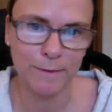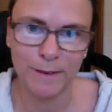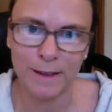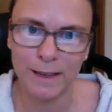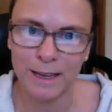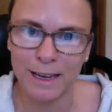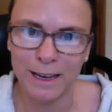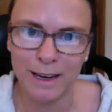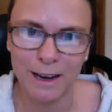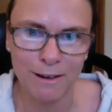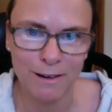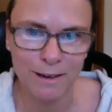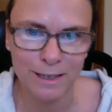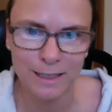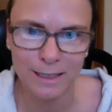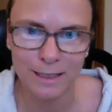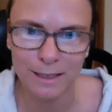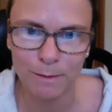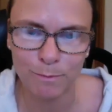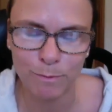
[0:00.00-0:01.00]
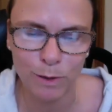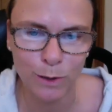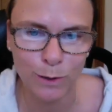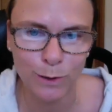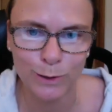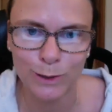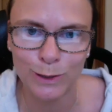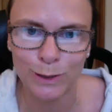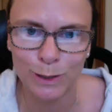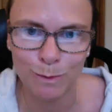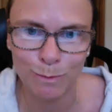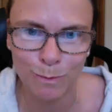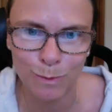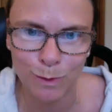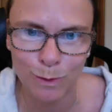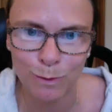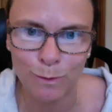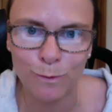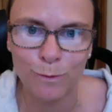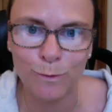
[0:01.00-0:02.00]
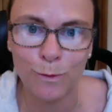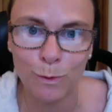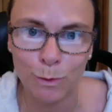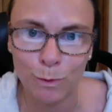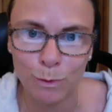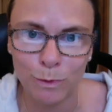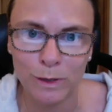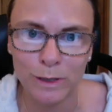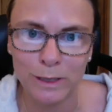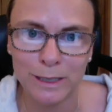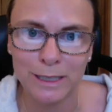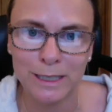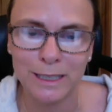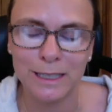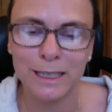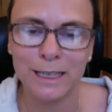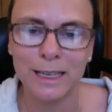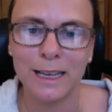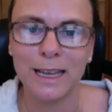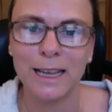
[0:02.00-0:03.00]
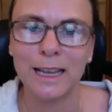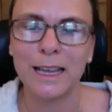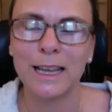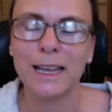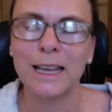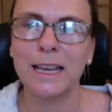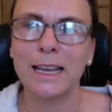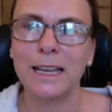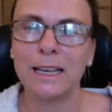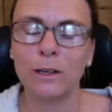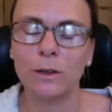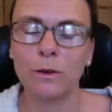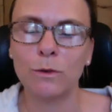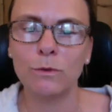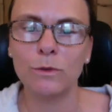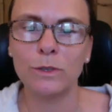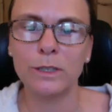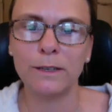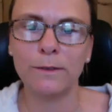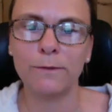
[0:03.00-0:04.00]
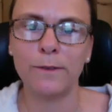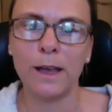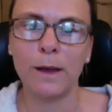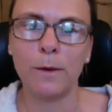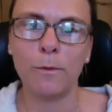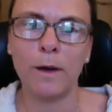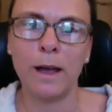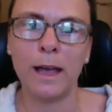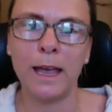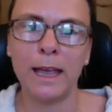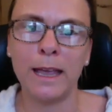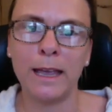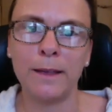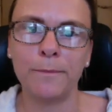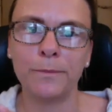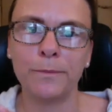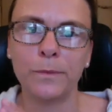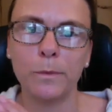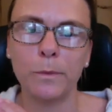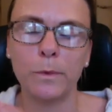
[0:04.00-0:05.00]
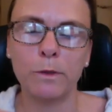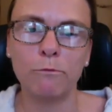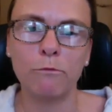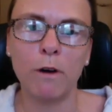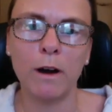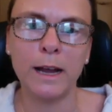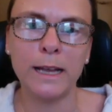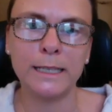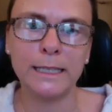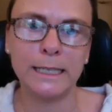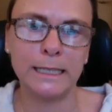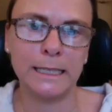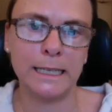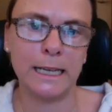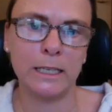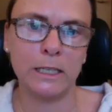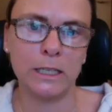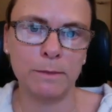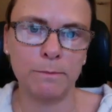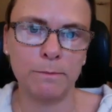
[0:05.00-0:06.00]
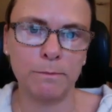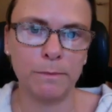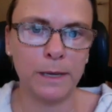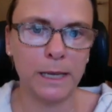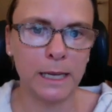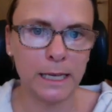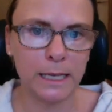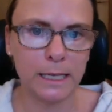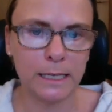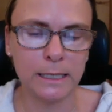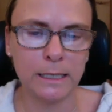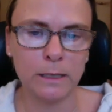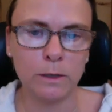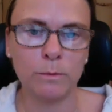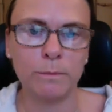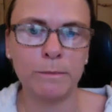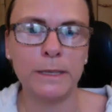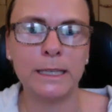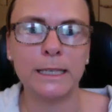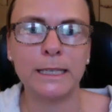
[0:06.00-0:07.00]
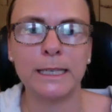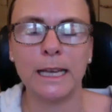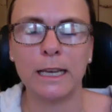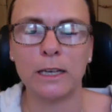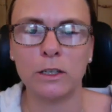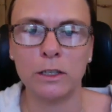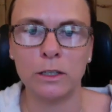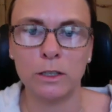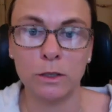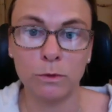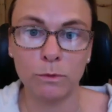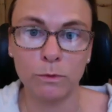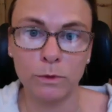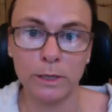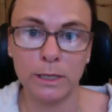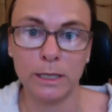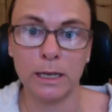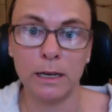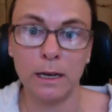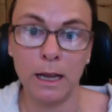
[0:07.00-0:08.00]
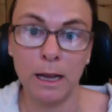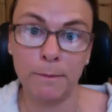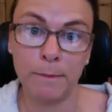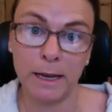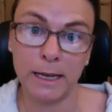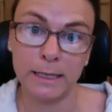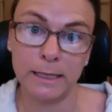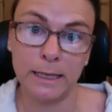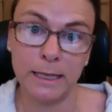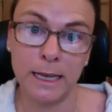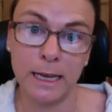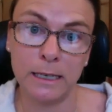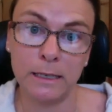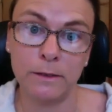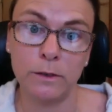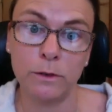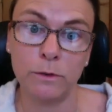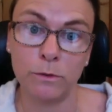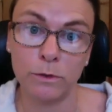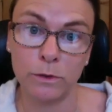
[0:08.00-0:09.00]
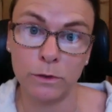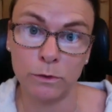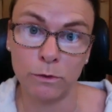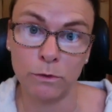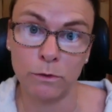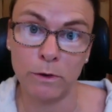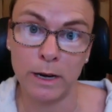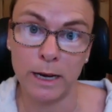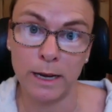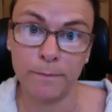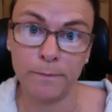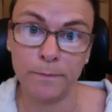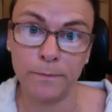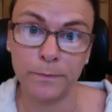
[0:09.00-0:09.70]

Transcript: encourages the plot to move forward in a cause and effect way, with rising tension peaks in your midsection towards the climax at the end of your story.